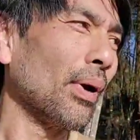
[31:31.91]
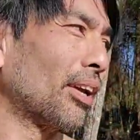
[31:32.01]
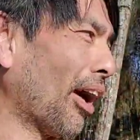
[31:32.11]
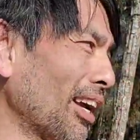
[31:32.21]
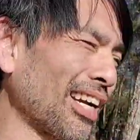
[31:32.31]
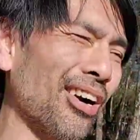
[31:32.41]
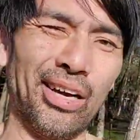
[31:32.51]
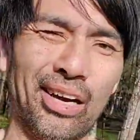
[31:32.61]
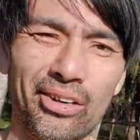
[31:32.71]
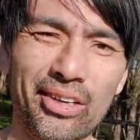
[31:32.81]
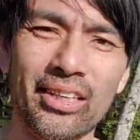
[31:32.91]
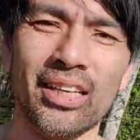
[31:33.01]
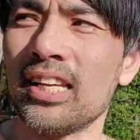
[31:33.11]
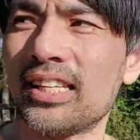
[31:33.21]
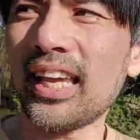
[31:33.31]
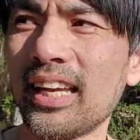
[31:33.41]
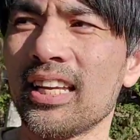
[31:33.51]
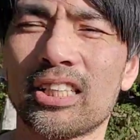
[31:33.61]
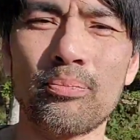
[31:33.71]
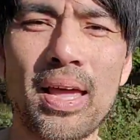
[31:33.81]
My gosh, how arrogant. You take
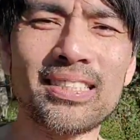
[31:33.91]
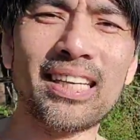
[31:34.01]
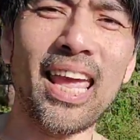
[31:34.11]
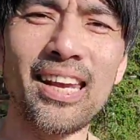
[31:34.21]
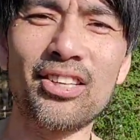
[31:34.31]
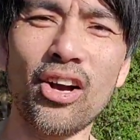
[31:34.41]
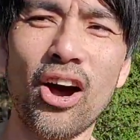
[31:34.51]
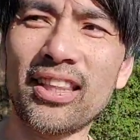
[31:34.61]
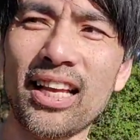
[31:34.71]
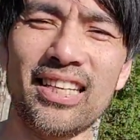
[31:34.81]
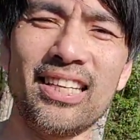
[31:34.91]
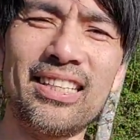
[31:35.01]
a domesticated dog that's